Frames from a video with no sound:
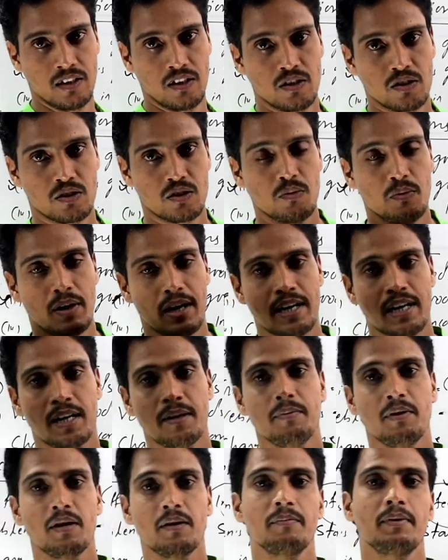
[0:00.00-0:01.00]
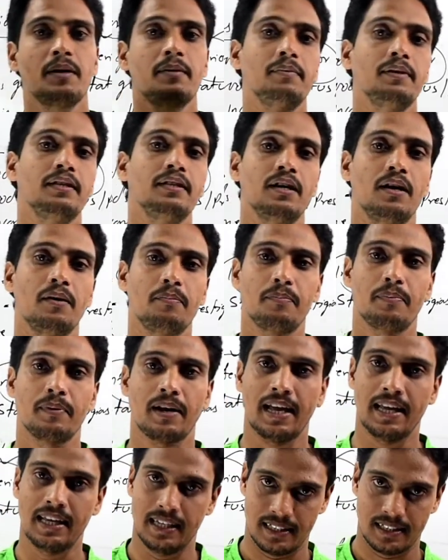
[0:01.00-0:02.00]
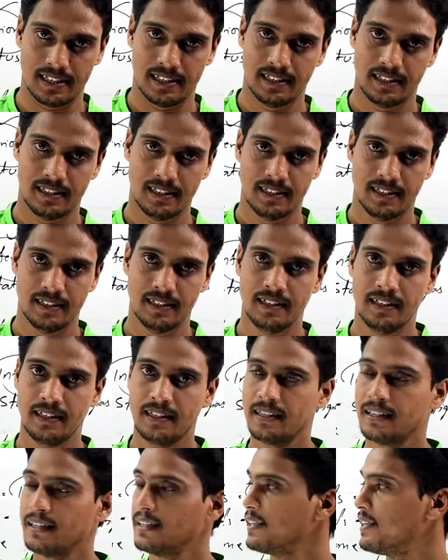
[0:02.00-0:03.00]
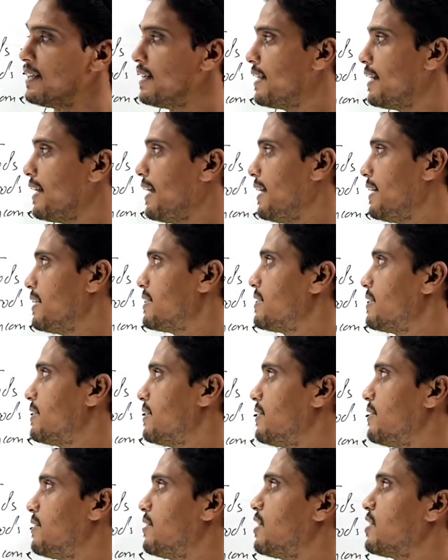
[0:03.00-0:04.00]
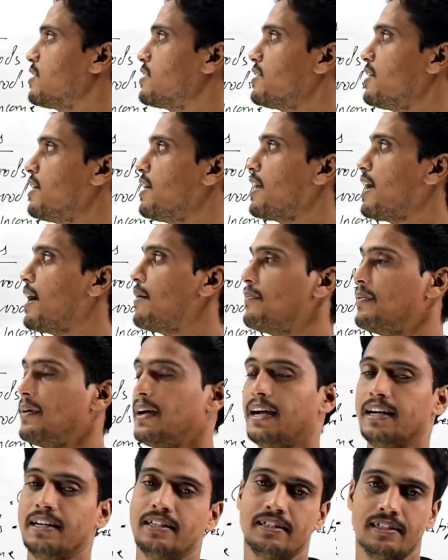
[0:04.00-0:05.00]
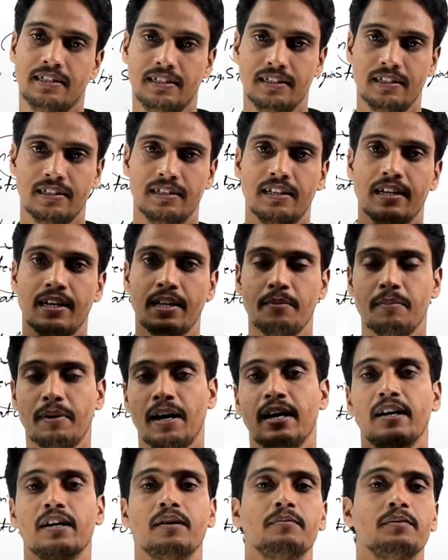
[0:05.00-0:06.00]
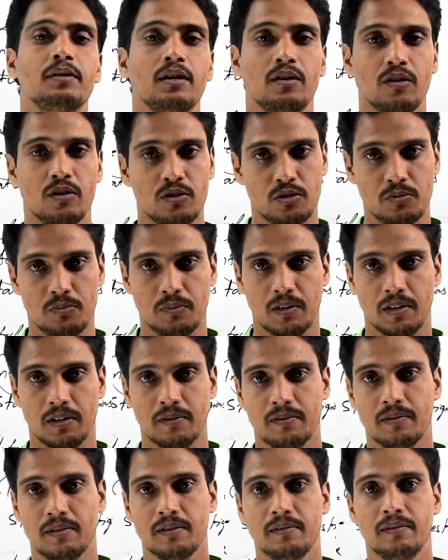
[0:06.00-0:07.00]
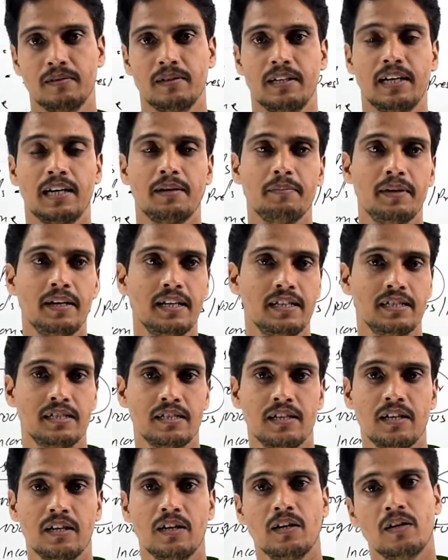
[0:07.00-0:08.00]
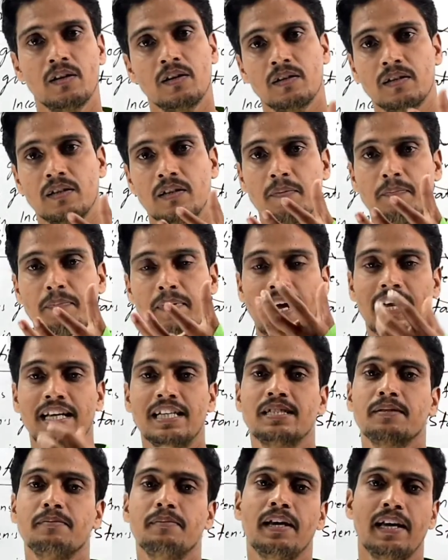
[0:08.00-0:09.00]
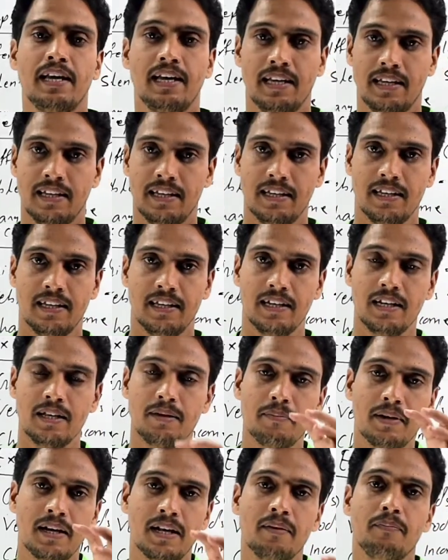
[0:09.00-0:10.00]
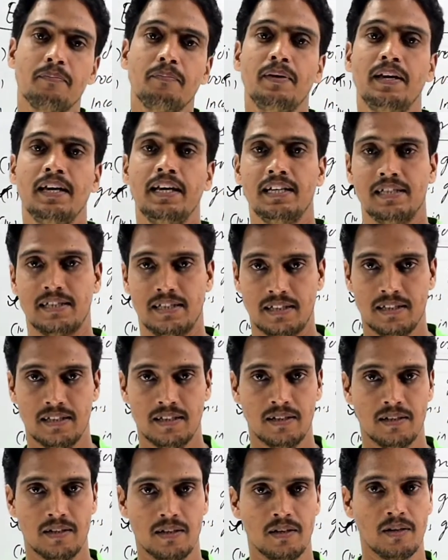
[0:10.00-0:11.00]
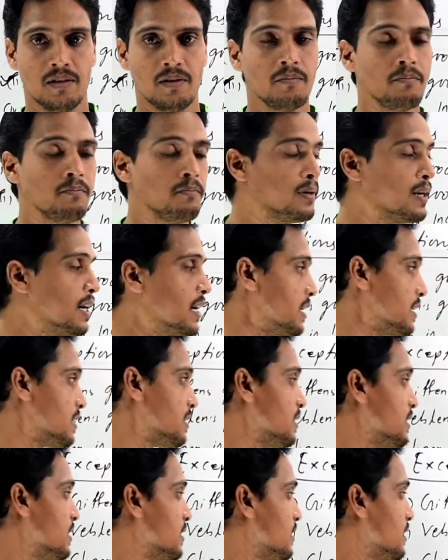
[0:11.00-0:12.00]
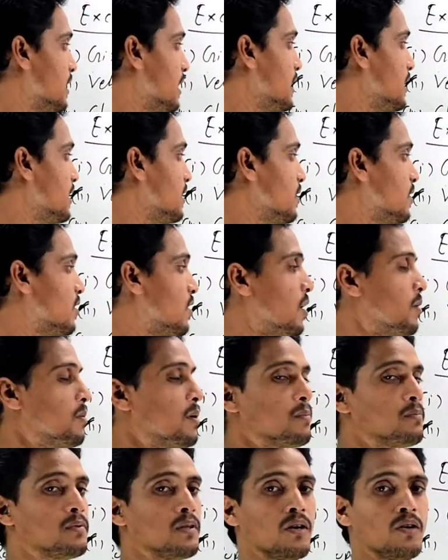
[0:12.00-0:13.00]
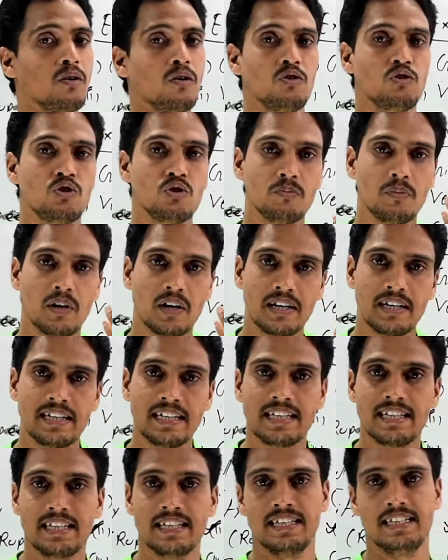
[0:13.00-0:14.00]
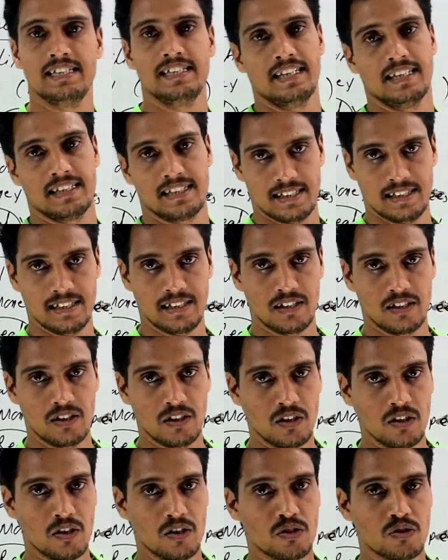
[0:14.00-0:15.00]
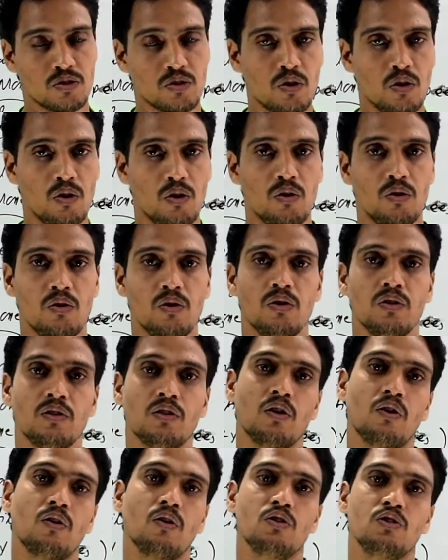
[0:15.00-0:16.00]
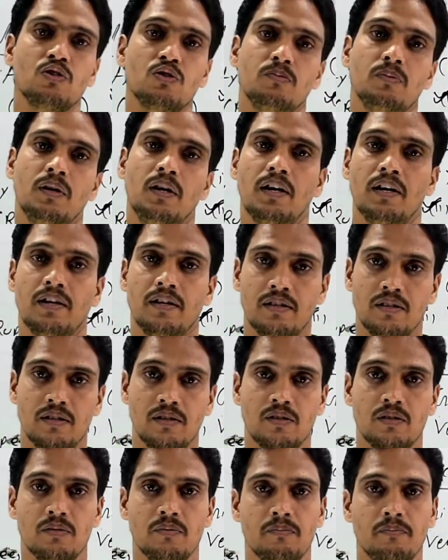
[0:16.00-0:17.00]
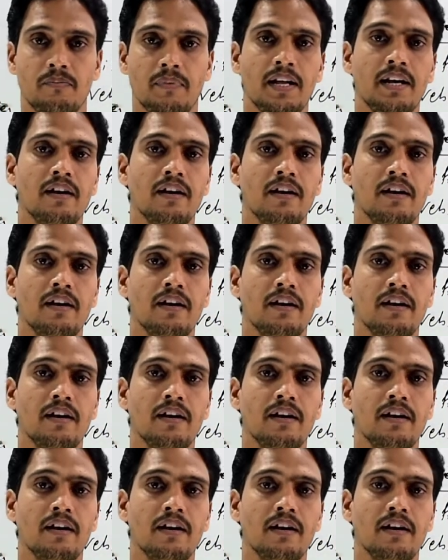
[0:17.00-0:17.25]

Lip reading: so whatever may be the price, it does not affect the demand of the consumer. That means the price may remain fixed, but the income of the consumer decreases. So the consumer may